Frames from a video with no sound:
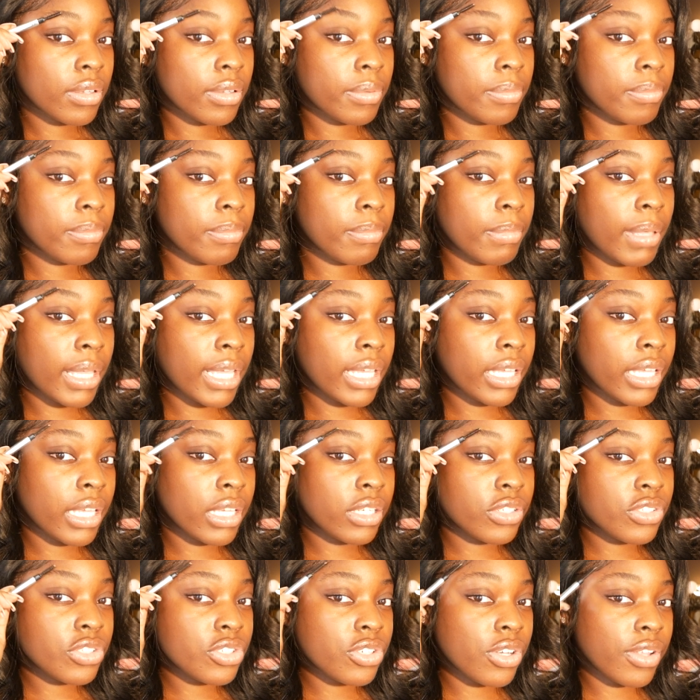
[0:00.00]

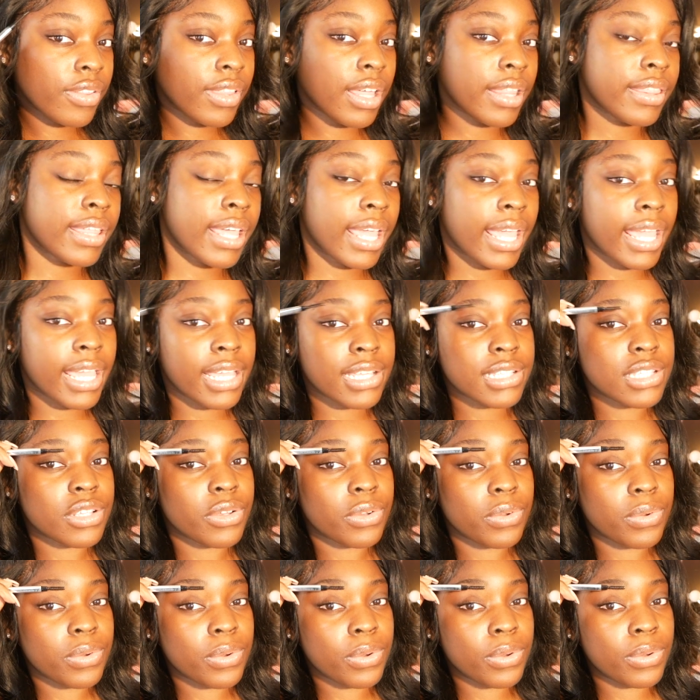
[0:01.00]
making sure that the hairs
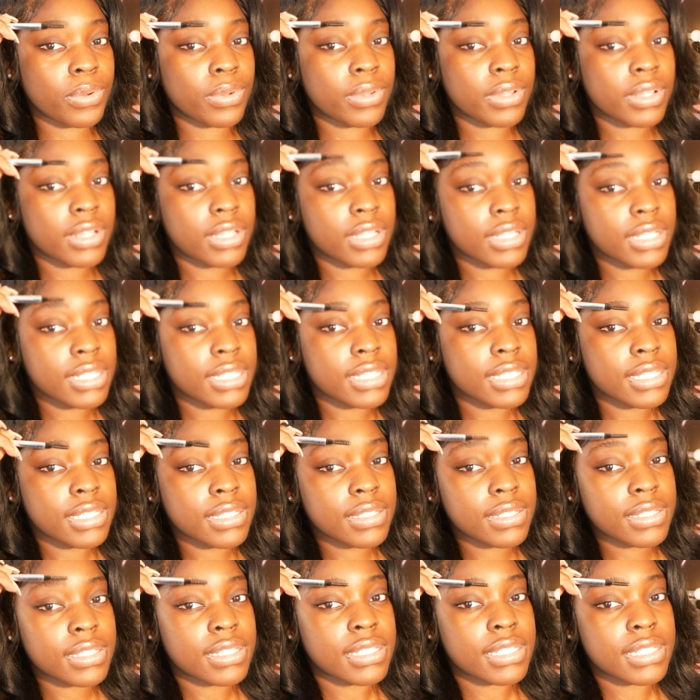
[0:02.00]
are all
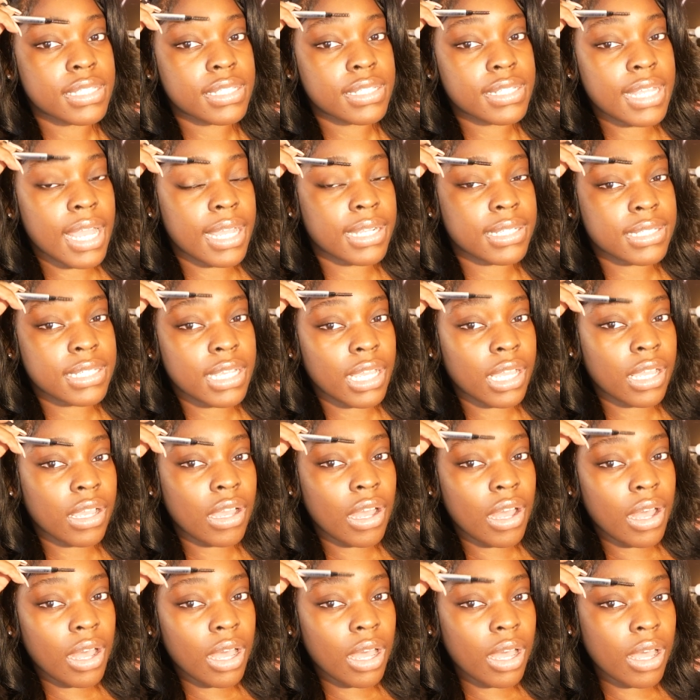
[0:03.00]
standing
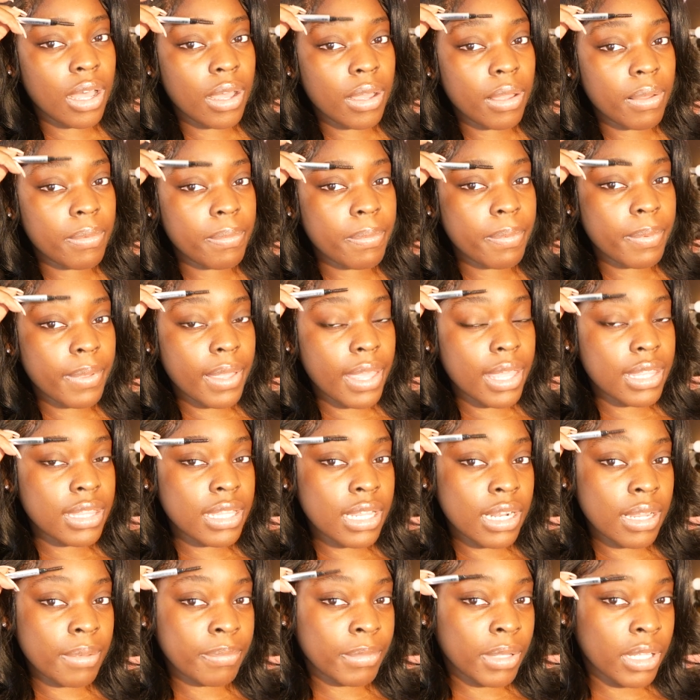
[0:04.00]
up, and
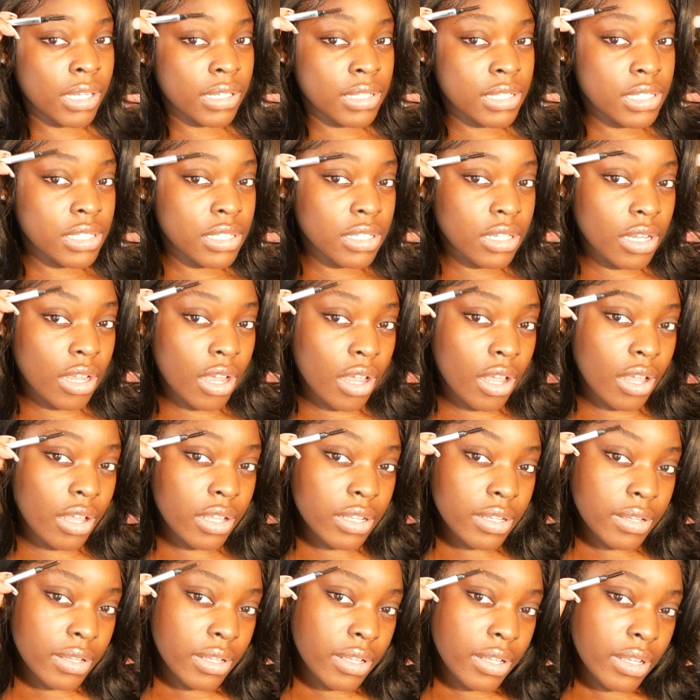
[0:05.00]
then I'm going to
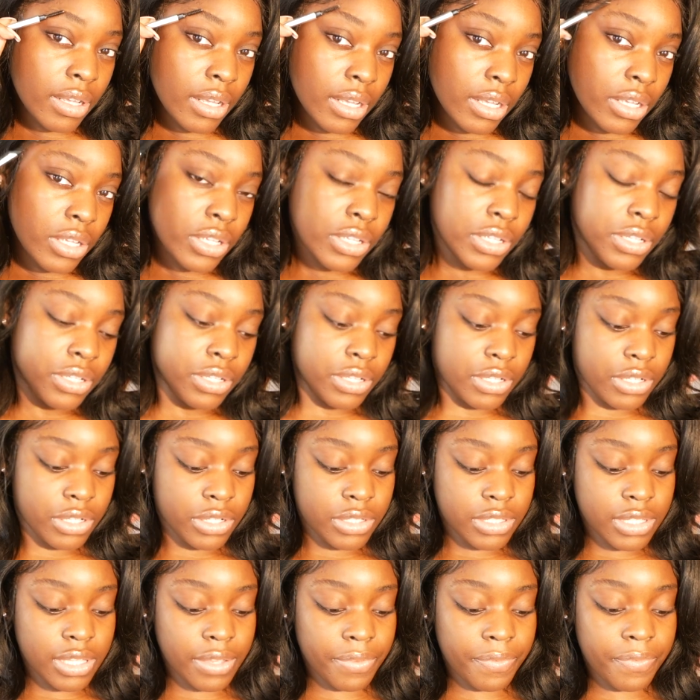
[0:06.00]
start
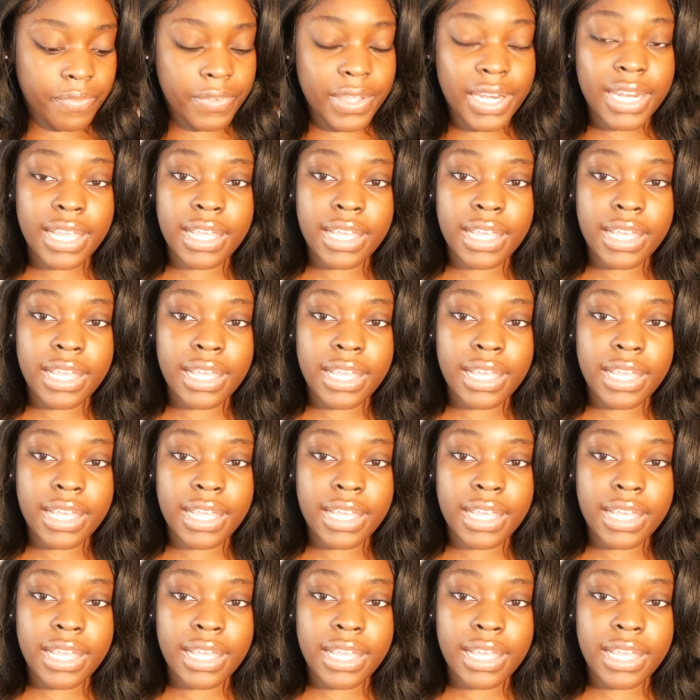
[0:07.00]
to fill